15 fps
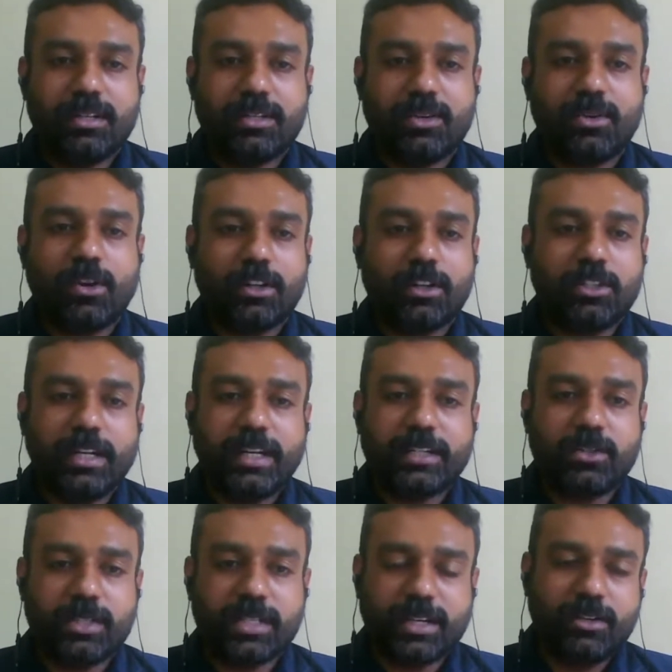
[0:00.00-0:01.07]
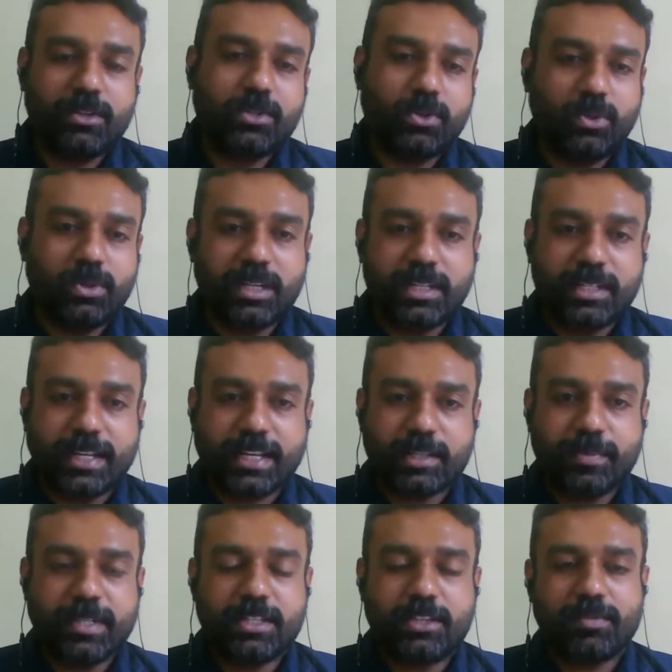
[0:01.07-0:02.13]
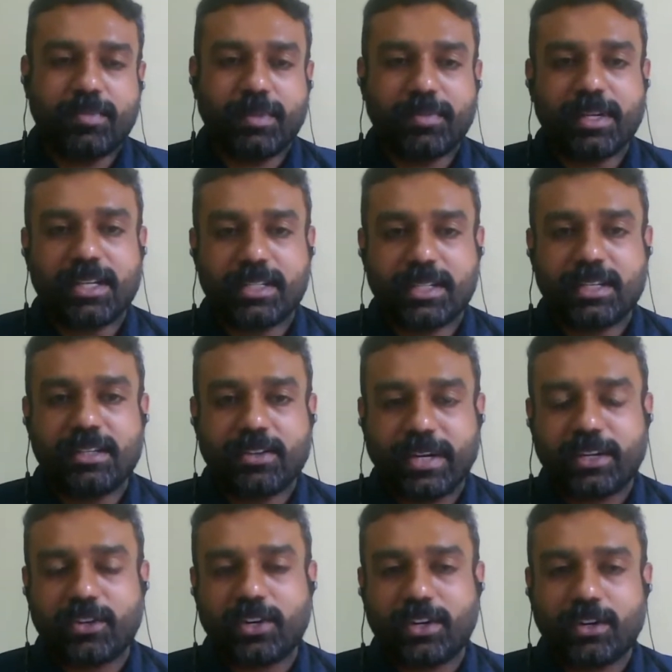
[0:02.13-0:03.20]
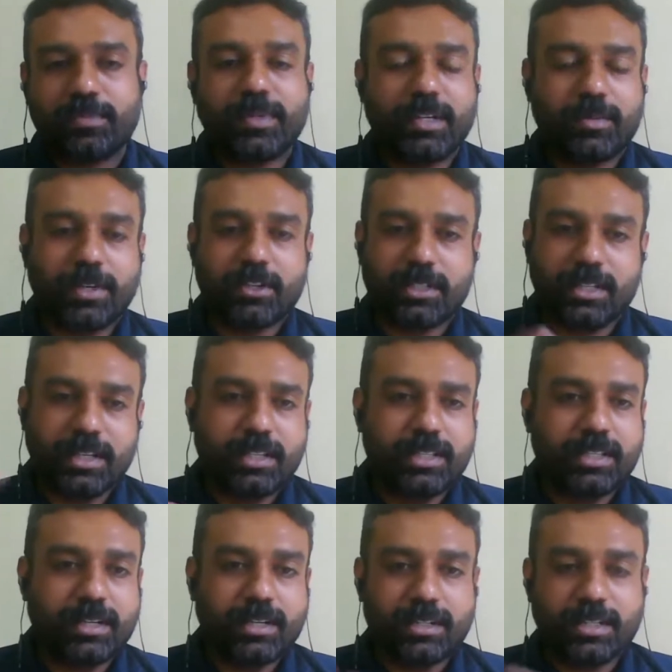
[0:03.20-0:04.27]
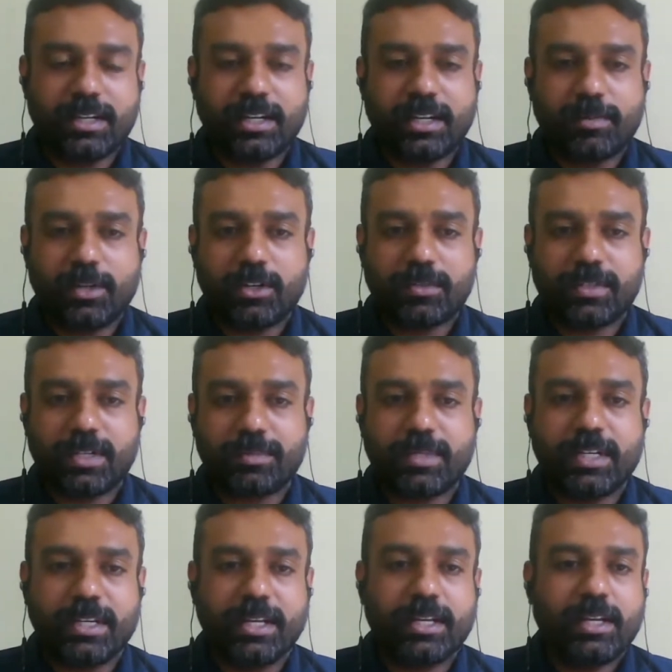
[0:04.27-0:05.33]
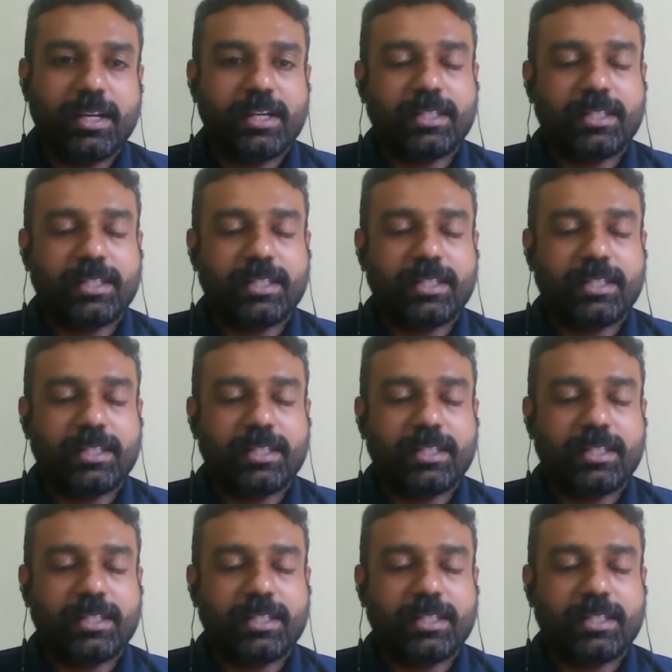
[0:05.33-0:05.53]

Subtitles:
So although electric scooter is expensive, people are still trying to adopt it because there is a certain amount of subsidy